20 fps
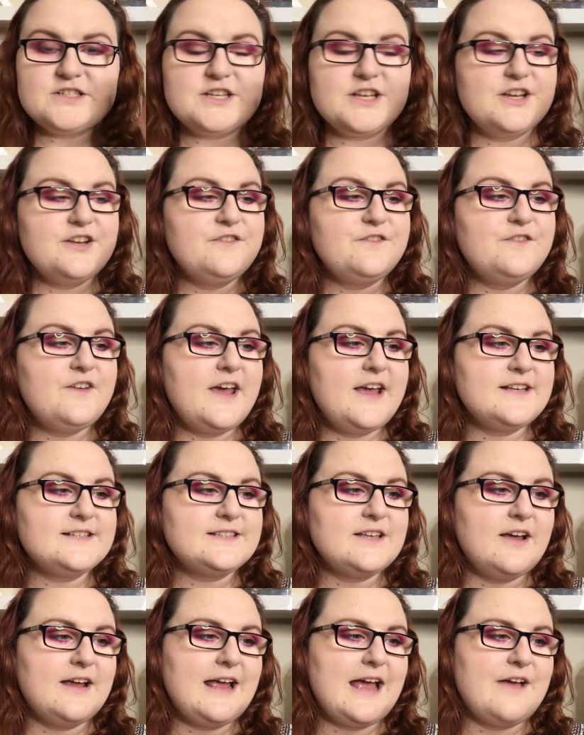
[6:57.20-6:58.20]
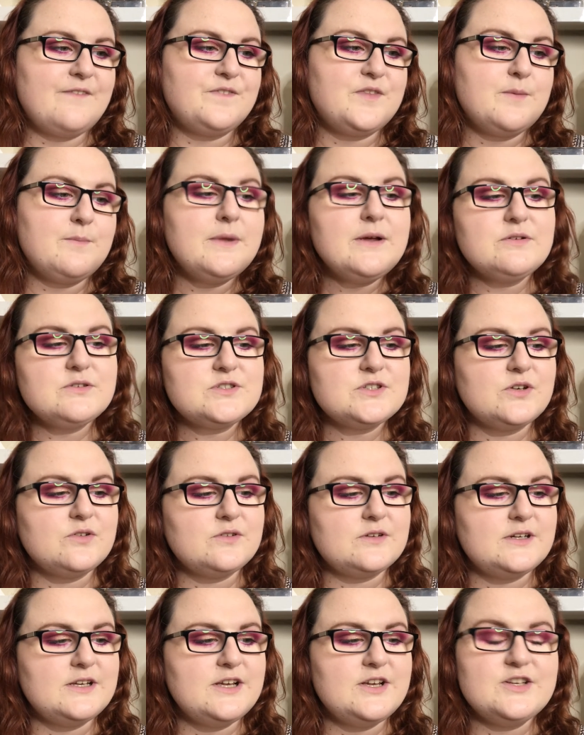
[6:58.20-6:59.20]
Too Faced, I have the Milk
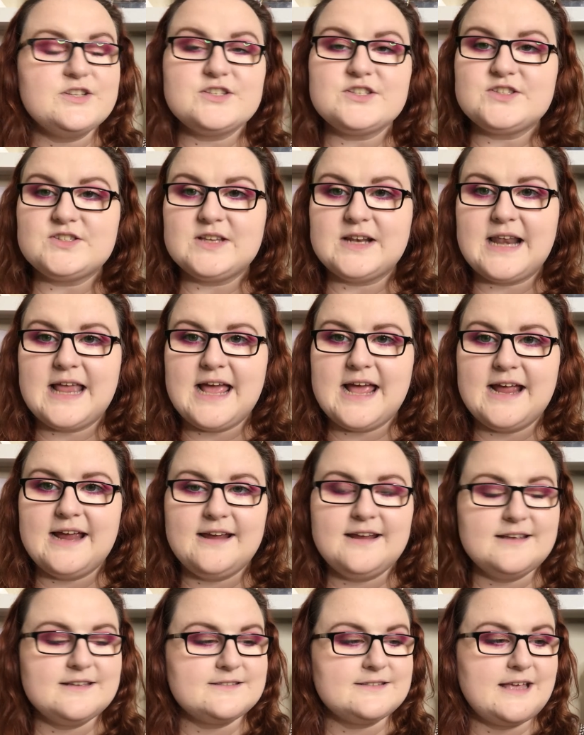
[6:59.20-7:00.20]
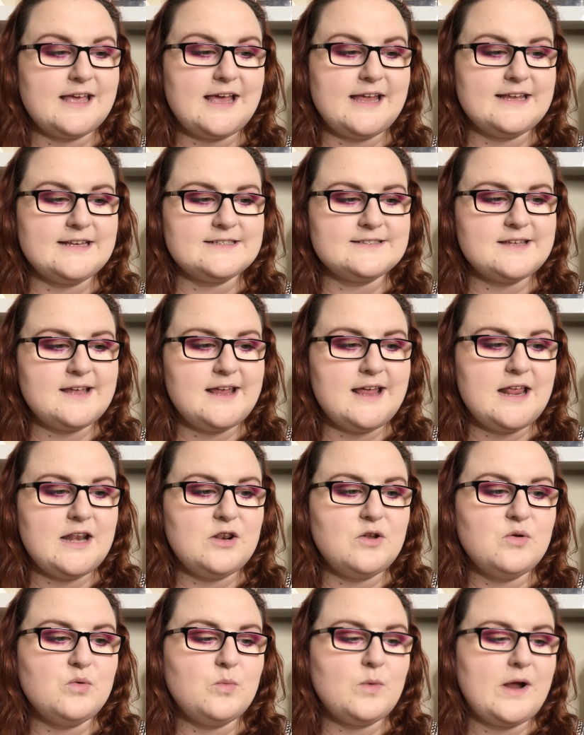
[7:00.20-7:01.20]
Chocolate Soleil, is that how you say it? Long